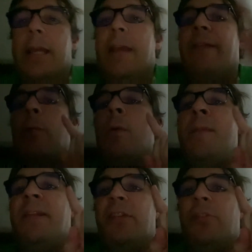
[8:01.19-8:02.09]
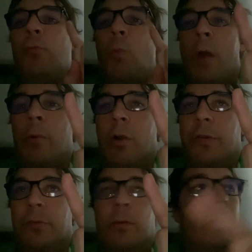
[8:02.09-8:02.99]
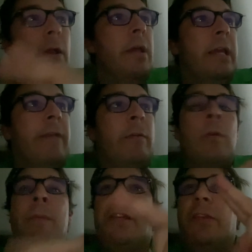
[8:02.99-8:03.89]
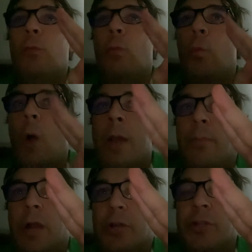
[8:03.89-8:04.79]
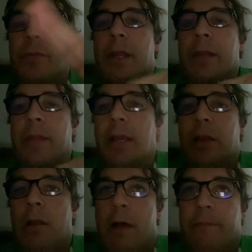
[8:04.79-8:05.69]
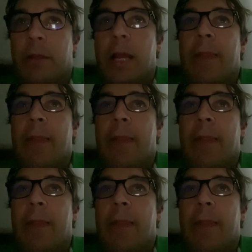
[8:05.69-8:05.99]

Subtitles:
If anyone misses one rehearsal, if anyone misses one production thing, they get cut off.